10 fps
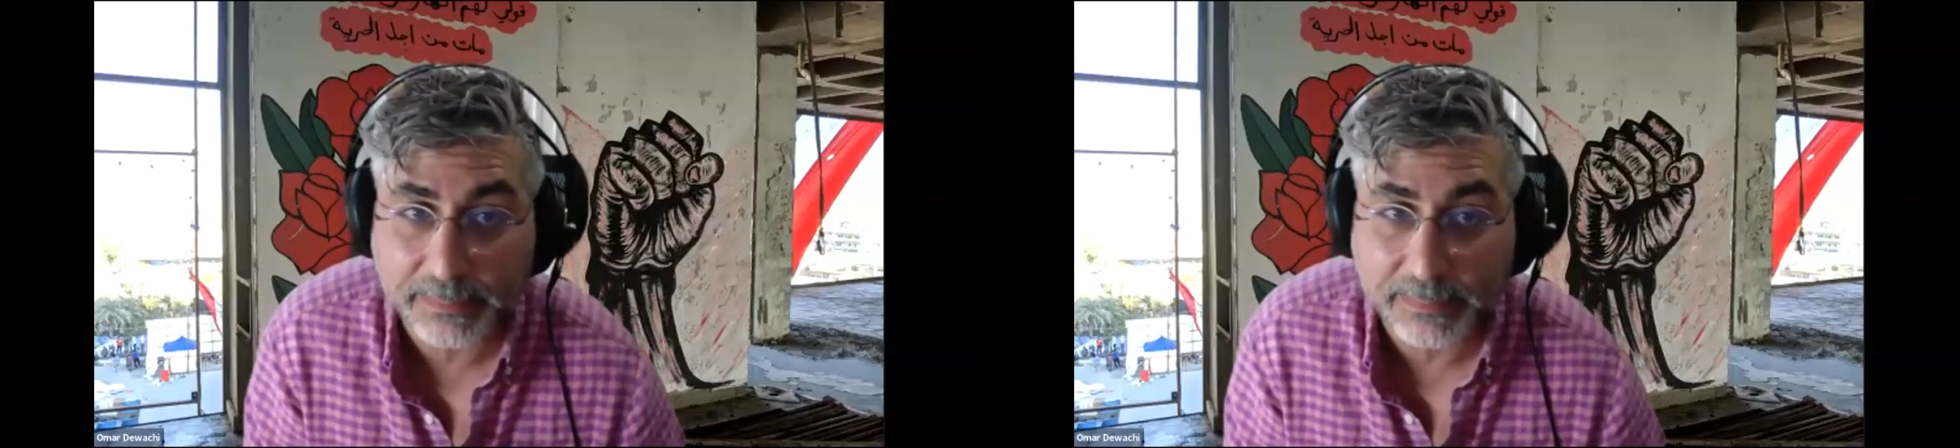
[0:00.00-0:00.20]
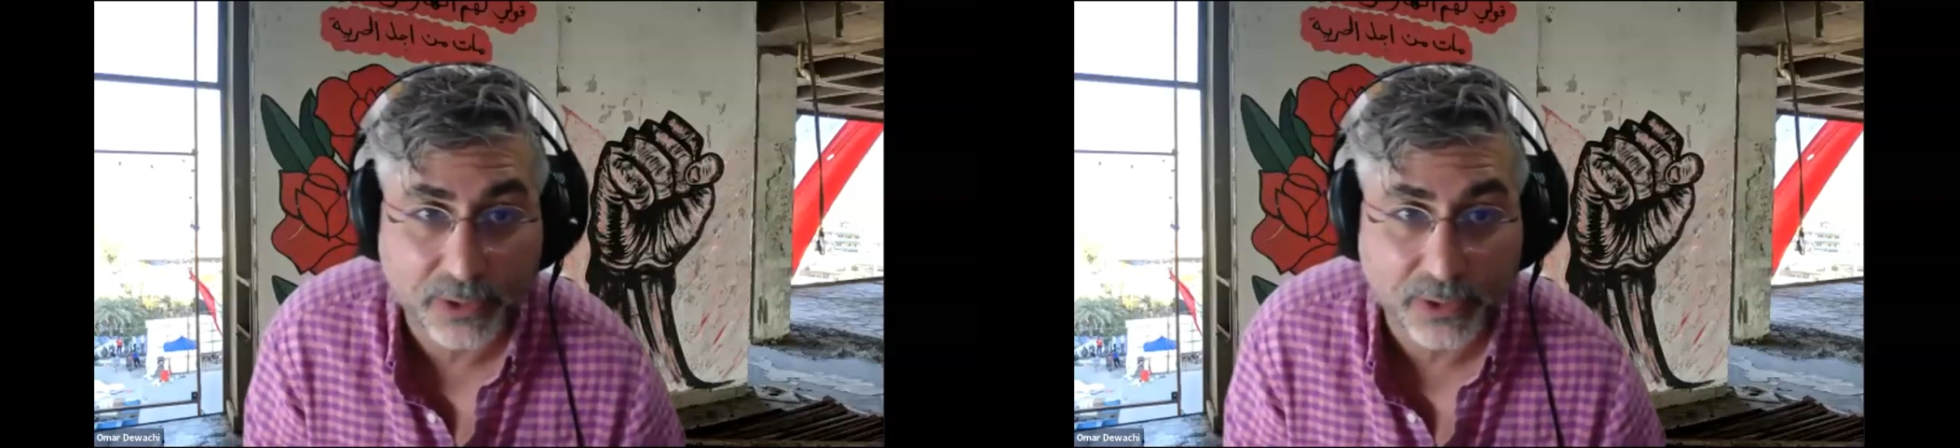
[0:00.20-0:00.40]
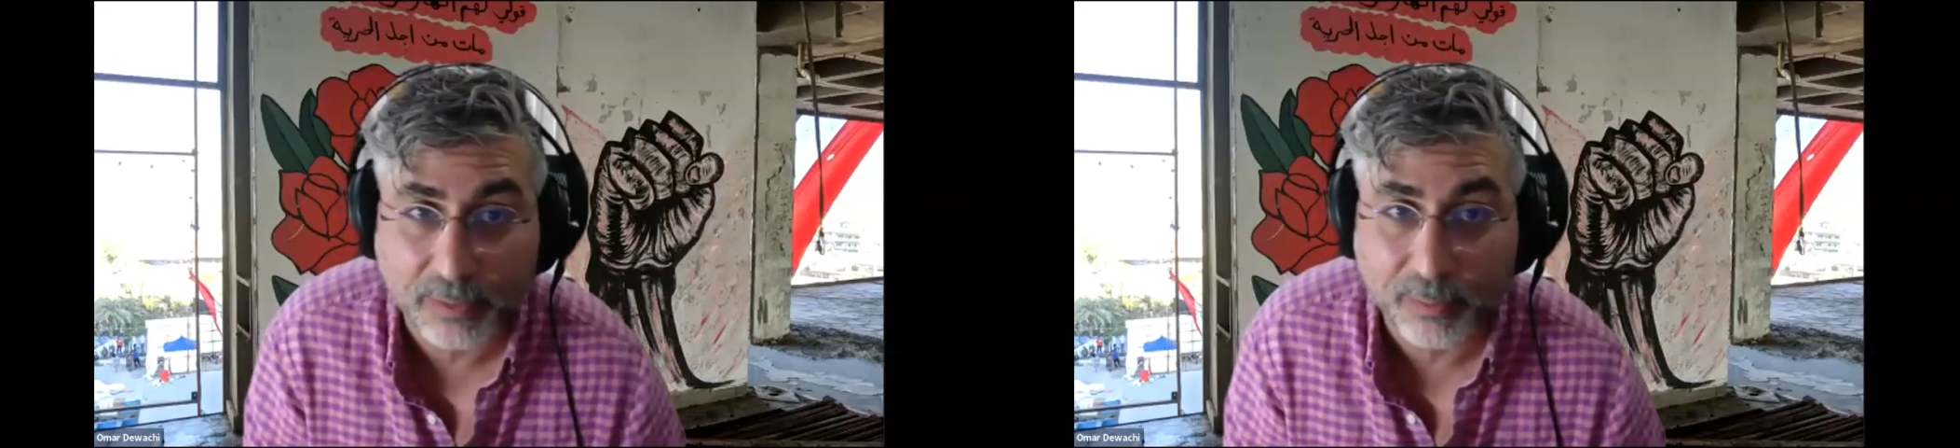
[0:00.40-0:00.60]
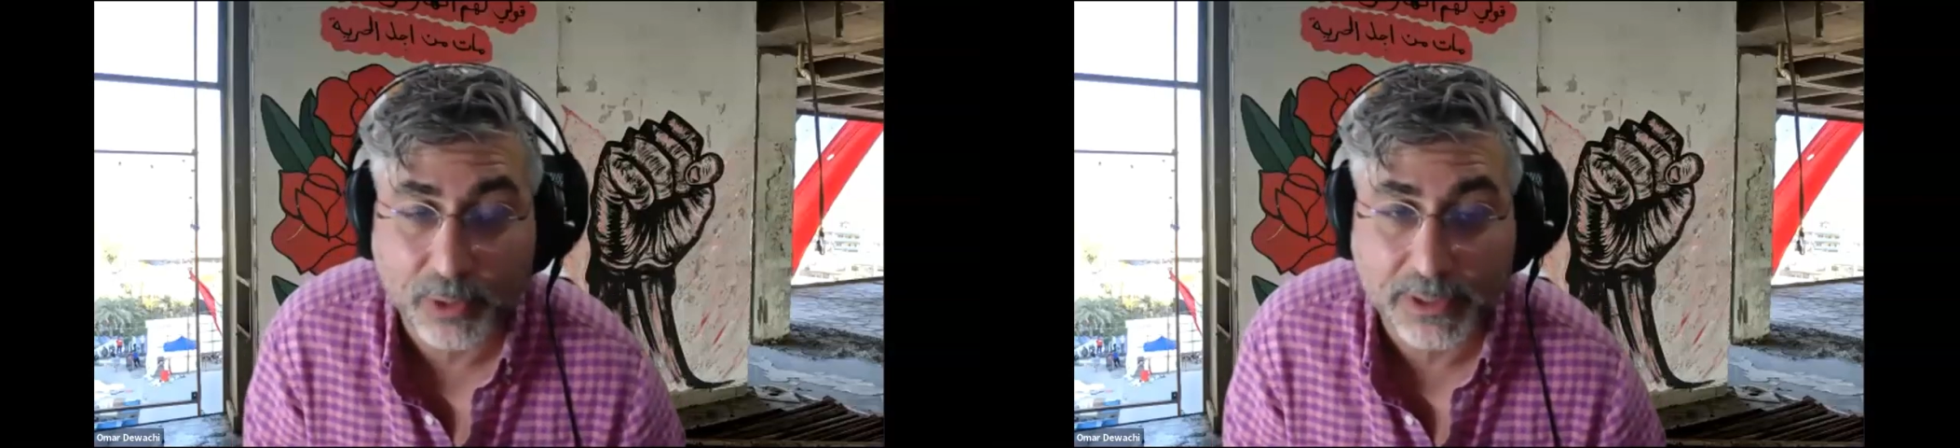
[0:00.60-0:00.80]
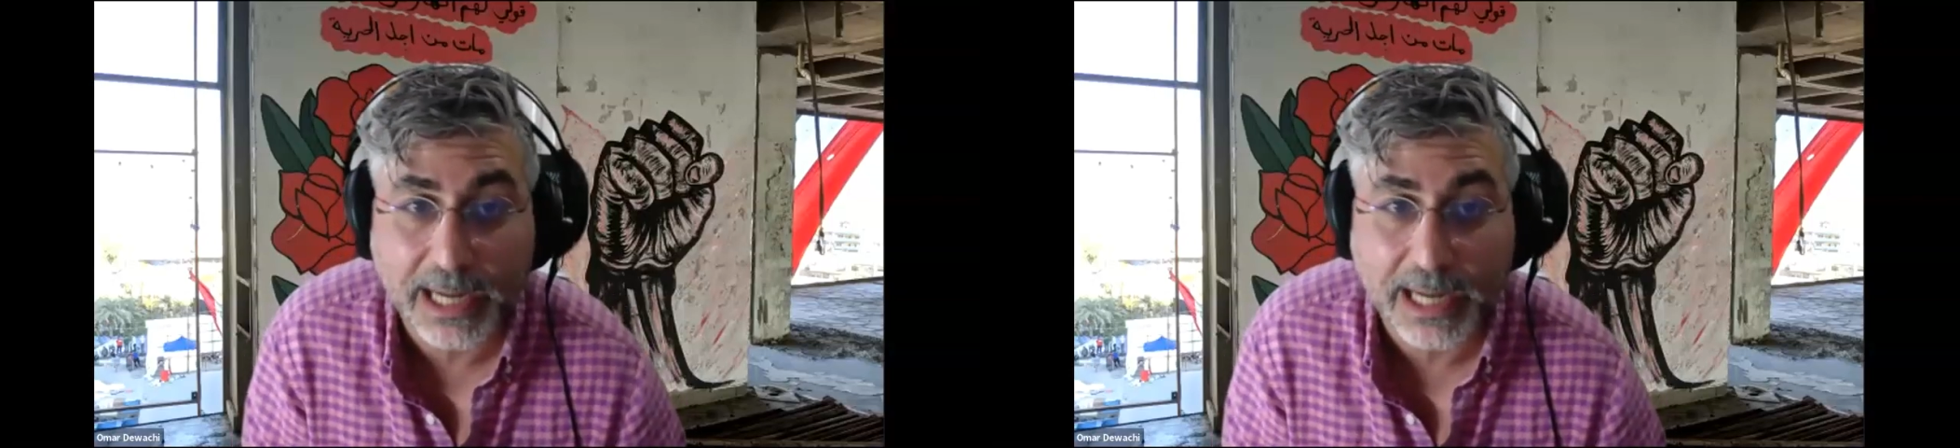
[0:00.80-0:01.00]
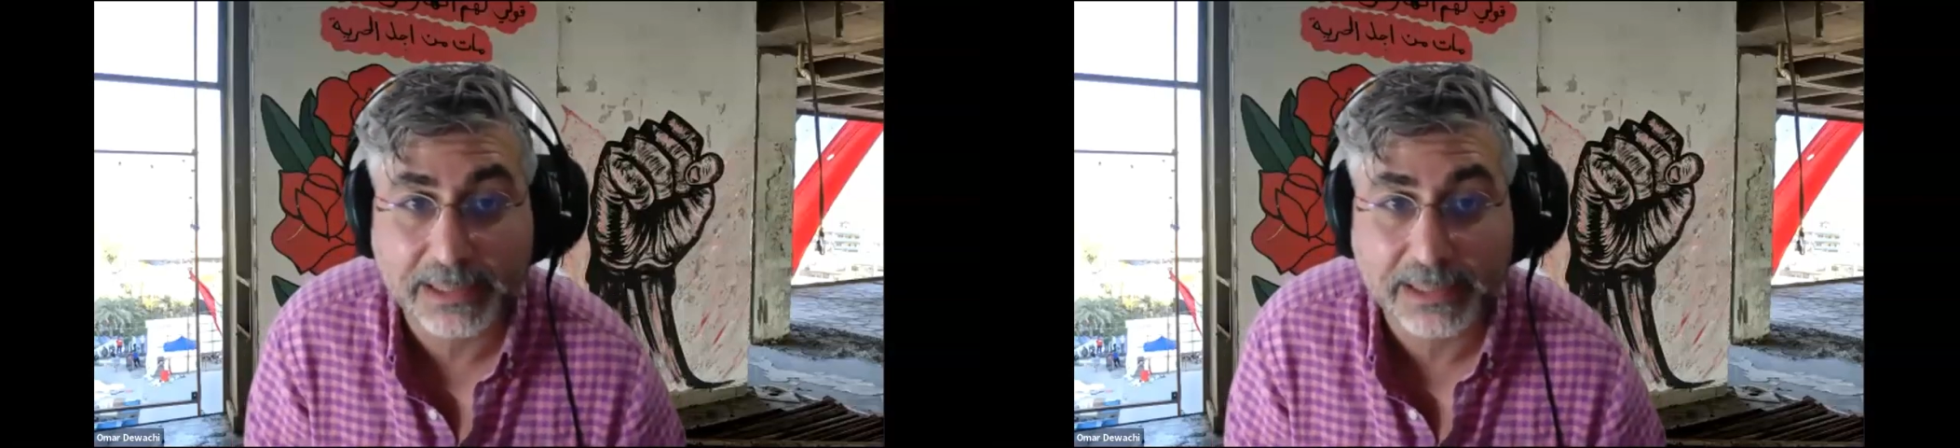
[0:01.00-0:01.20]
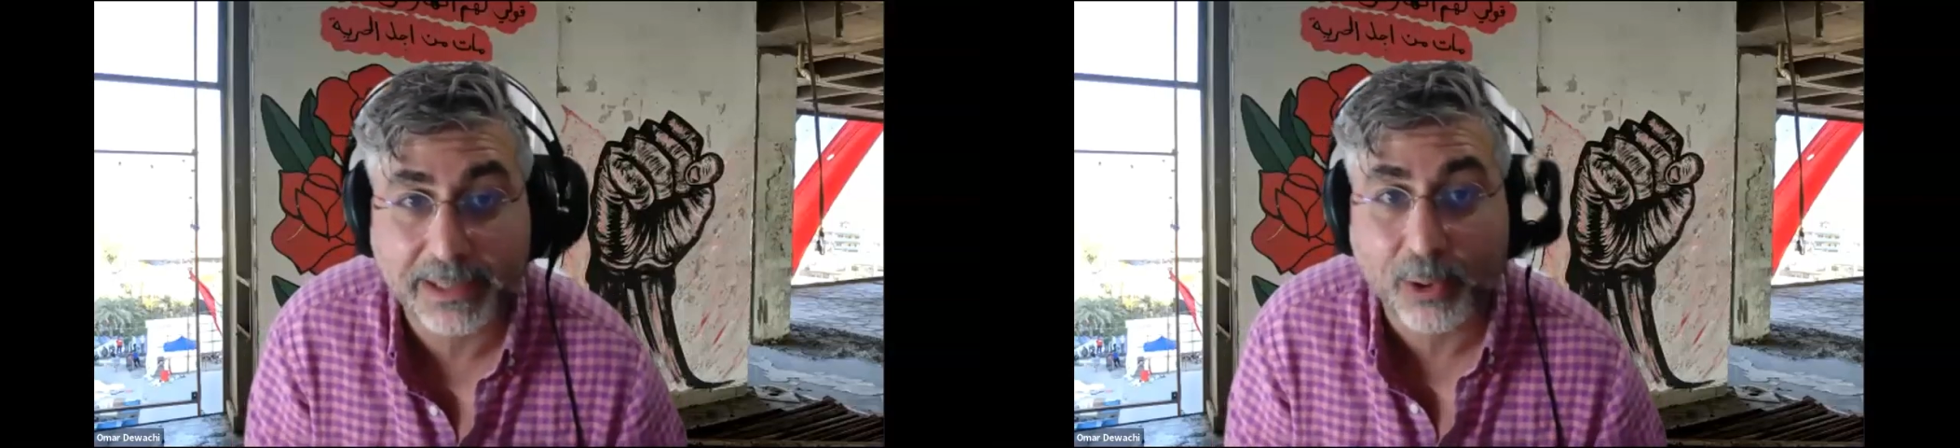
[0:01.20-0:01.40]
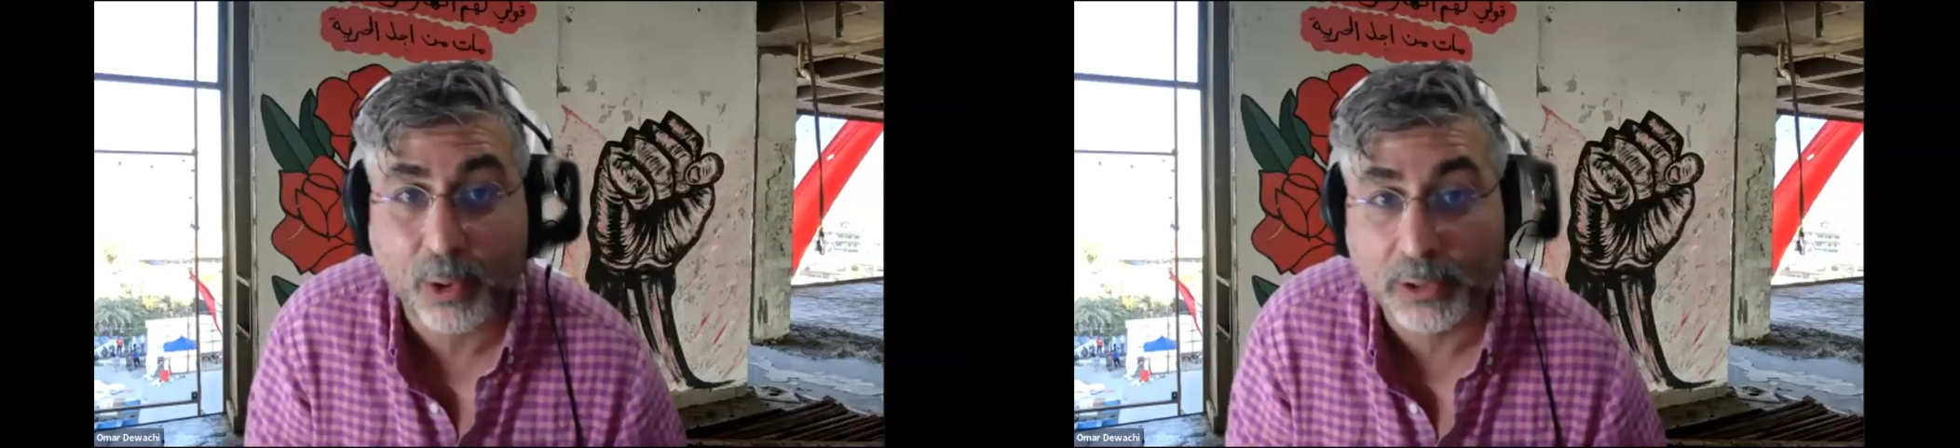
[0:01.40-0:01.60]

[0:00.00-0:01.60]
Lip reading: maternal mortality, they all